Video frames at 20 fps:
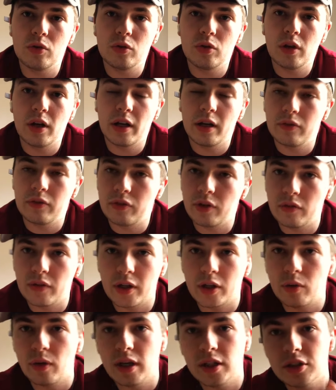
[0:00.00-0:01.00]
And if you have any
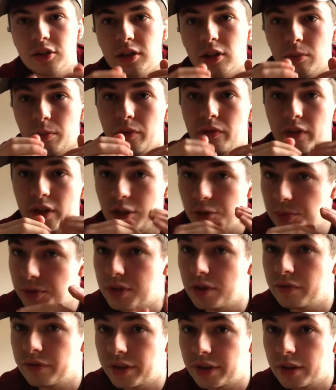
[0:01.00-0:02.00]
questions, I'll be very
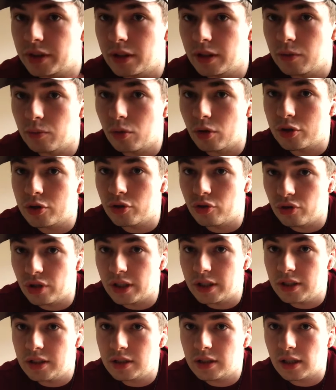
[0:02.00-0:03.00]
specific in what you
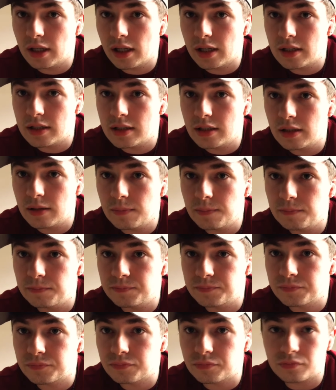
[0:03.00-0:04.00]
need. And
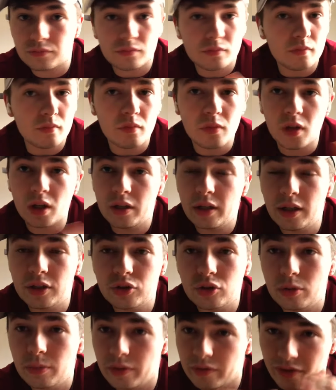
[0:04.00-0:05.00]
yeah, it's
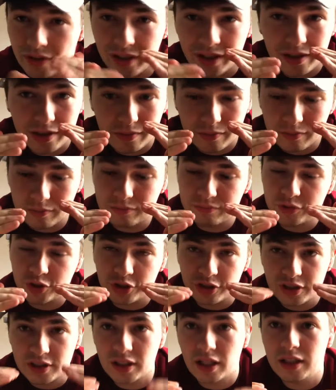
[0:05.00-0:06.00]
going to be very
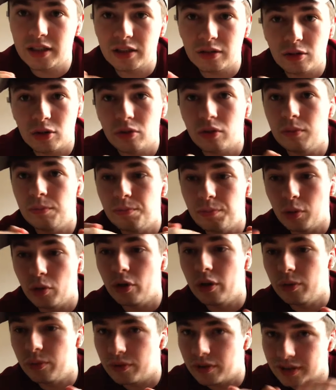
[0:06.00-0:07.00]
concise. I'm not going to bore
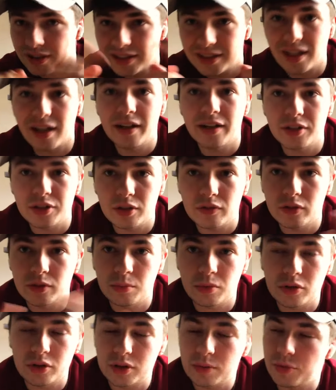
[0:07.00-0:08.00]
you with the science of it,
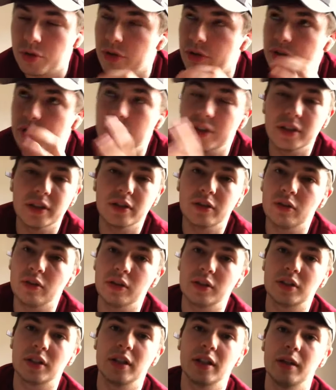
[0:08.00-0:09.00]
because I'm sure you see it all the
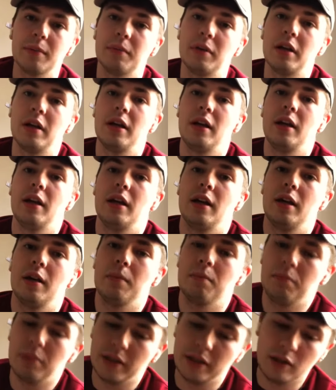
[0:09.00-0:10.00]
time.
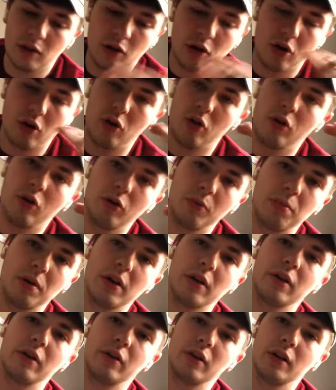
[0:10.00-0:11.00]
Big long
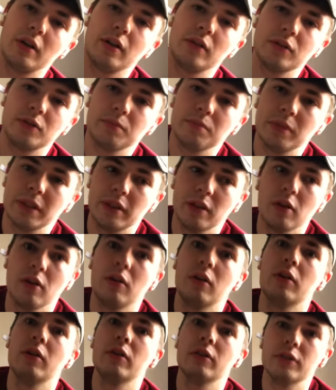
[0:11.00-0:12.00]
paragraphs and big
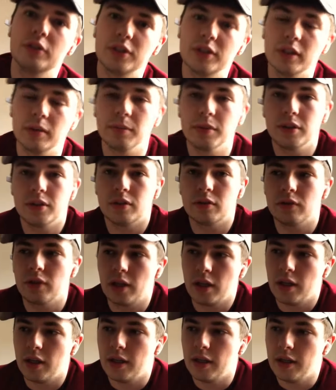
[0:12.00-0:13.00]
long statements of
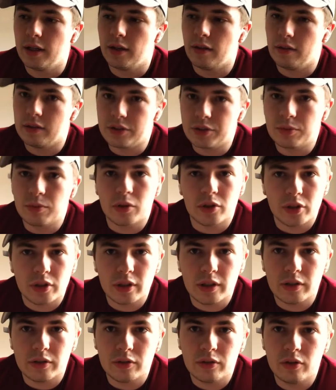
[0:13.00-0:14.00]
this is what you
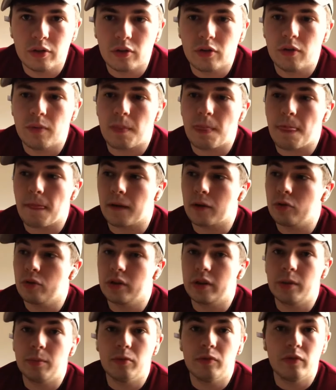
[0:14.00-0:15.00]
need to do. I'm going to
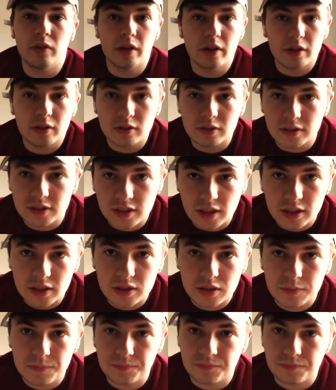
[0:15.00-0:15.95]
keep it very concise.